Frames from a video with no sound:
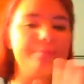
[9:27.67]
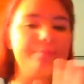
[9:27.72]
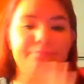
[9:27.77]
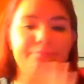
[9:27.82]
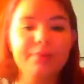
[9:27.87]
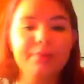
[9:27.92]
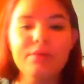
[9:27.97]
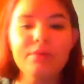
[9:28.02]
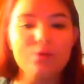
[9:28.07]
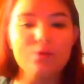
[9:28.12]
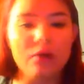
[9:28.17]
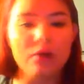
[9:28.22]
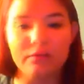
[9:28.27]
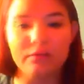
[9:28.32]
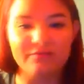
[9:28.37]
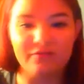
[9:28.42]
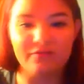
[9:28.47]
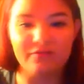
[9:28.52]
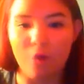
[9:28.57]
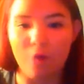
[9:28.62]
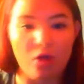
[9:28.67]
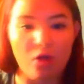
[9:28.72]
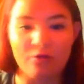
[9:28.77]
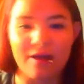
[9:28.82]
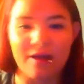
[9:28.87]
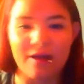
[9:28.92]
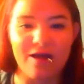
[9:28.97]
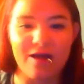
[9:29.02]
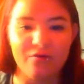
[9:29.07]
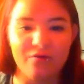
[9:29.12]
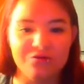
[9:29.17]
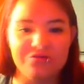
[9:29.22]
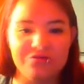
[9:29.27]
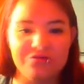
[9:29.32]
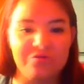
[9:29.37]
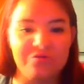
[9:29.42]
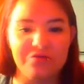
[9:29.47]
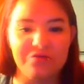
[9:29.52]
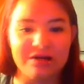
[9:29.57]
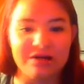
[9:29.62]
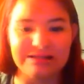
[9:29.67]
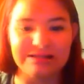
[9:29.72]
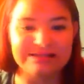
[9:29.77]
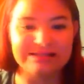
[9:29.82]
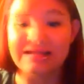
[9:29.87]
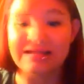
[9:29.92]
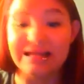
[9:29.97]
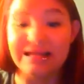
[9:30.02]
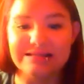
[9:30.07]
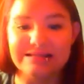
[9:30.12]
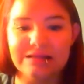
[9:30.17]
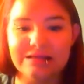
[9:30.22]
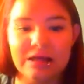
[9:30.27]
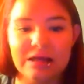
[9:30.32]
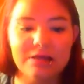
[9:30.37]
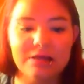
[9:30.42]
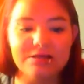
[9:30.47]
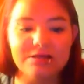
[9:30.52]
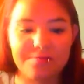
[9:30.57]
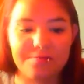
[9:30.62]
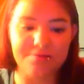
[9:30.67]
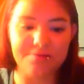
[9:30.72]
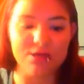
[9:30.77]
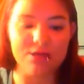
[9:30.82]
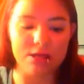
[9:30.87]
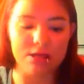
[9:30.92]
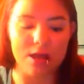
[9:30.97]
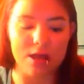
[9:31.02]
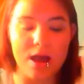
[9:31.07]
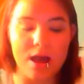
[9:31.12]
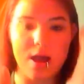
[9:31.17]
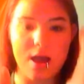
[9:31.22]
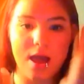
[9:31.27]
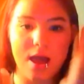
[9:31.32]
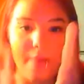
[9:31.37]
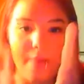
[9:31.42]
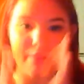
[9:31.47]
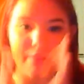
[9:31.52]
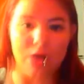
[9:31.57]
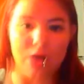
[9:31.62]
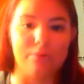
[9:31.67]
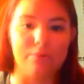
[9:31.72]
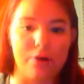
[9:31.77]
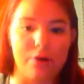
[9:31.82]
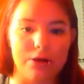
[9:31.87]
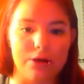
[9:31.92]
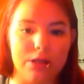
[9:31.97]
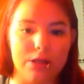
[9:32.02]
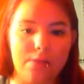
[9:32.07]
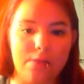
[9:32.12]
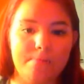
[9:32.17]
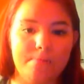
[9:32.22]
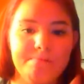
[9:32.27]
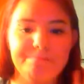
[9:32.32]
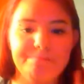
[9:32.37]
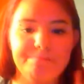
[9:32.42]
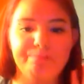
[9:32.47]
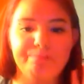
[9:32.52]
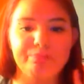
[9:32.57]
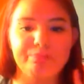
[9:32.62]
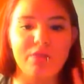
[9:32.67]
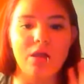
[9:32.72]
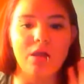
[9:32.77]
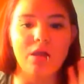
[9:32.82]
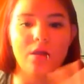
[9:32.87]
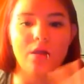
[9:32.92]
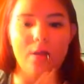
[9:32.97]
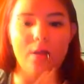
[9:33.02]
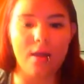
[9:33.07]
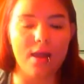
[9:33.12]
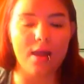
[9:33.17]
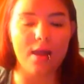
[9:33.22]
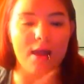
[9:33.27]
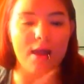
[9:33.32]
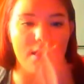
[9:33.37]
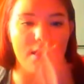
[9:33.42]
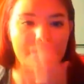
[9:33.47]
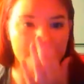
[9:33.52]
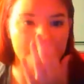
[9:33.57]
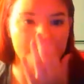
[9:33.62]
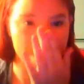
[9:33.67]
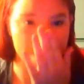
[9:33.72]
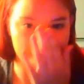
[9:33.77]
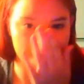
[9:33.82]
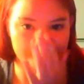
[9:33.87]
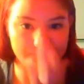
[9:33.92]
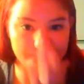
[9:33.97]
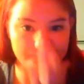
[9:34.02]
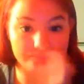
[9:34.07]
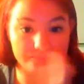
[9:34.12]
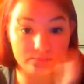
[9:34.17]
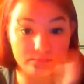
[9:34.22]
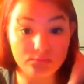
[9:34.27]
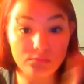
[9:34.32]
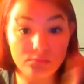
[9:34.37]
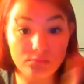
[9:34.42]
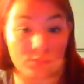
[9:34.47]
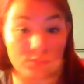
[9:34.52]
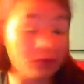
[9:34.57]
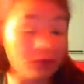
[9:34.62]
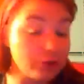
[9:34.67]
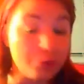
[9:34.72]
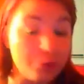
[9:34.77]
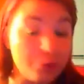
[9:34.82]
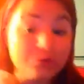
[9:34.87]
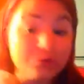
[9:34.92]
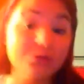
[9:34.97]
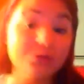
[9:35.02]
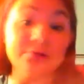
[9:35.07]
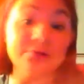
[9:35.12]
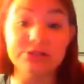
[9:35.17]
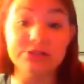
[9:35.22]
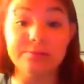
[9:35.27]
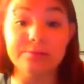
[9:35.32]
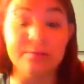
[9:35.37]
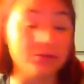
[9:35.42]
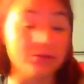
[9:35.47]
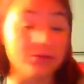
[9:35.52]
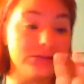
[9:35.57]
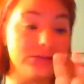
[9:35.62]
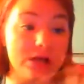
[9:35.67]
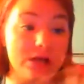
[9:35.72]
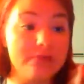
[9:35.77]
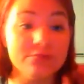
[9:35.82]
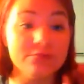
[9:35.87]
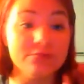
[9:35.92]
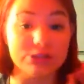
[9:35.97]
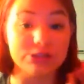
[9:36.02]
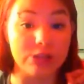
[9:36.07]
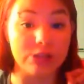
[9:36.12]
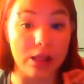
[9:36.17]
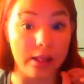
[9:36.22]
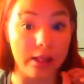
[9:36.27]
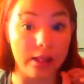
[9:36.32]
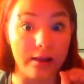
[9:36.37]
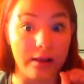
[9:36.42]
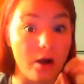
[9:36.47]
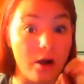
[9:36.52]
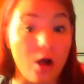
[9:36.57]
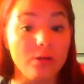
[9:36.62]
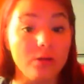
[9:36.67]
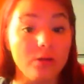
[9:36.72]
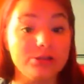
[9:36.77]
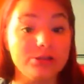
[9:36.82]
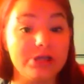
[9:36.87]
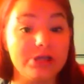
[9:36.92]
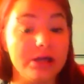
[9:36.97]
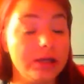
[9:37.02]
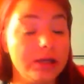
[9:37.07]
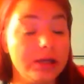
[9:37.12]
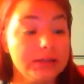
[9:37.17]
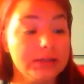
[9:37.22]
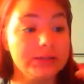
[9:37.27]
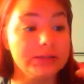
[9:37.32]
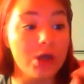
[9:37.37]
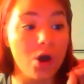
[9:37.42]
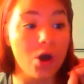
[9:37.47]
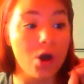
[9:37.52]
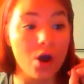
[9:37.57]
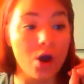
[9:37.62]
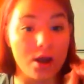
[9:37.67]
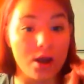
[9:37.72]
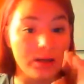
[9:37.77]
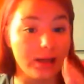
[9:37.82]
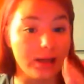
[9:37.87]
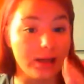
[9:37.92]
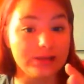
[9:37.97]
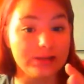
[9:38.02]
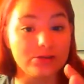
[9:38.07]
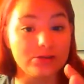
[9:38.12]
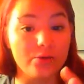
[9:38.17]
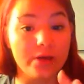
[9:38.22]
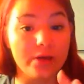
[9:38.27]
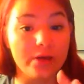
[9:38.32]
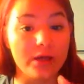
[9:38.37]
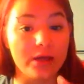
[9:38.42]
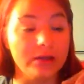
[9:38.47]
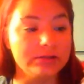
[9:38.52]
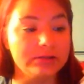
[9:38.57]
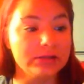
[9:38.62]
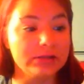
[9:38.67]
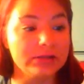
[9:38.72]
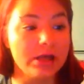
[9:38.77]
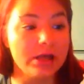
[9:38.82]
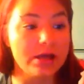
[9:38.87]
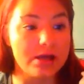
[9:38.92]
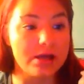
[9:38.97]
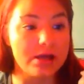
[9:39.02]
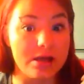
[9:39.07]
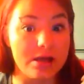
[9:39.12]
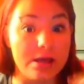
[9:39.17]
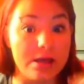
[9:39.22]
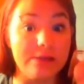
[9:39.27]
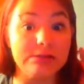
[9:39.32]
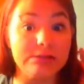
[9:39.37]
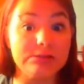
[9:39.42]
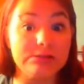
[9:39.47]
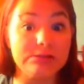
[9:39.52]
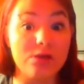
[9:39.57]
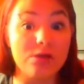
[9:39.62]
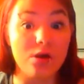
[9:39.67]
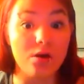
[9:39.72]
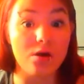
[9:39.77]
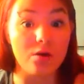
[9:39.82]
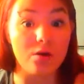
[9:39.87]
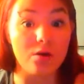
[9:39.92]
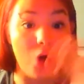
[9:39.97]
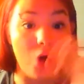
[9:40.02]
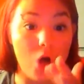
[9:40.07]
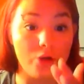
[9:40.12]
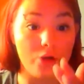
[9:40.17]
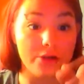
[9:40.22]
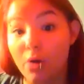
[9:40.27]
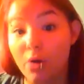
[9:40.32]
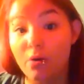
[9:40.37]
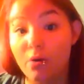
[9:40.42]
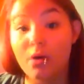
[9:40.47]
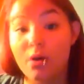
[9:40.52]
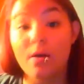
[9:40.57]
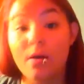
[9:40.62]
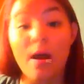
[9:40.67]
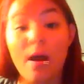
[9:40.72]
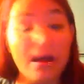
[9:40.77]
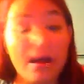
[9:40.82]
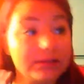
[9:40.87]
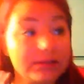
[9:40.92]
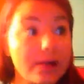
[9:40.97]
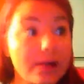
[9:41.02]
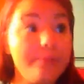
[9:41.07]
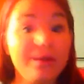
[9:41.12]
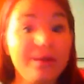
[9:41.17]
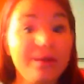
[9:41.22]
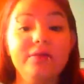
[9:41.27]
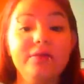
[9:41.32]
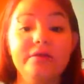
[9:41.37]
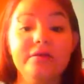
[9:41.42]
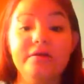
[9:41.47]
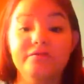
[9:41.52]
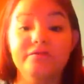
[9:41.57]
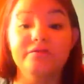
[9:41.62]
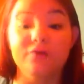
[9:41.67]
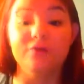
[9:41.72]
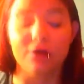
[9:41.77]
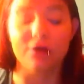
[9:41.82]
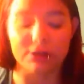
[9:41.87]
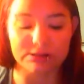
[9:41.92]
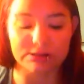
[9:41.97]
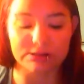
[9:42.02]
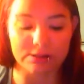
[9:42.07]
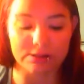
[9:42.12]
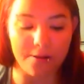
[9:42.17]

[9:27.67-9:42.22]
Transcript: people come from all around, you know, the United States to be at Block Party. And so it's a bunch of people. It's not even just like college kids and high school kids. It's college. It's like a big thing for us.